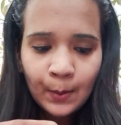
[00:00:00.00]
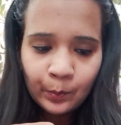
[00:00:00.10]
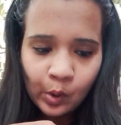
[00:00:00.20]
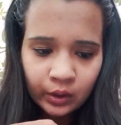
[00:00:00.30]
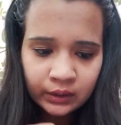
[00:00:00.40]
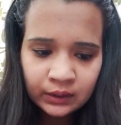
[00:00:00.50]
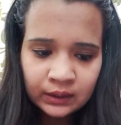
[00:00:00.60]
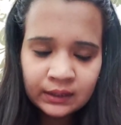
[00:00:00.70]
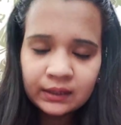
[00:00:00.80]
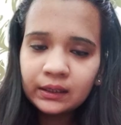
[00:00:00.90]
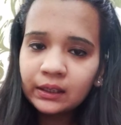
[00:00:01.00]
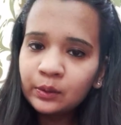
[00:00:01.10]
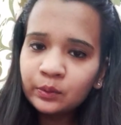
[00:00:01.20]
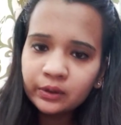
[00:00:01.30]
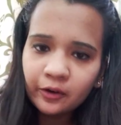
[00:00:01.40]
models,
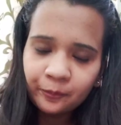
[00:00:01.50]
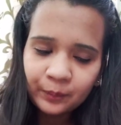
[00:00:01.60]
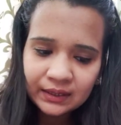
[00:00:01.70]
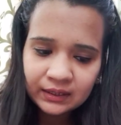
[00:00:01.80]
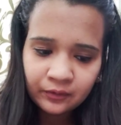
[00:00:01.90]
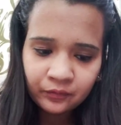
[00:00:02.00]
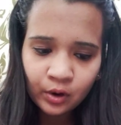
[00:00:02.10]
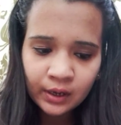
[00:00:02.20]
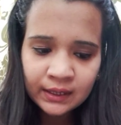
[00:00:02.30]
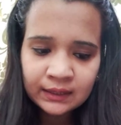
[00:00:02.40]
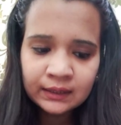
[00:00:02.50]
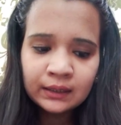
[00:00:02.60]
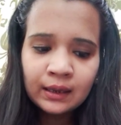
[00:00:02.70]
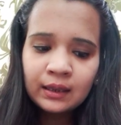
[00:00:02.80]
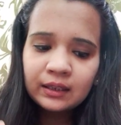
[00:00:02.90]
use of passive voice,
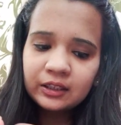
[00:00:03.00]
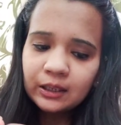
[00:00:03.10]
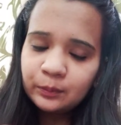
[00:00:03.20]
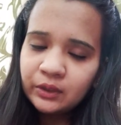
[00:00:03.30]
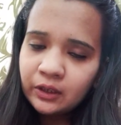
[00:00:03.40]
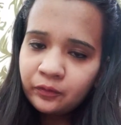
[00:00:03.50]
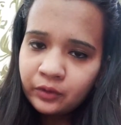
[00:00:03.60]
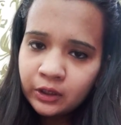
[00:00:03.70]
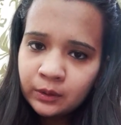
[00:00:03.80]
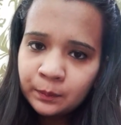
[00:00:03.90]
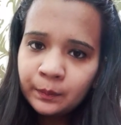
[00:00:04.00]
subject verb,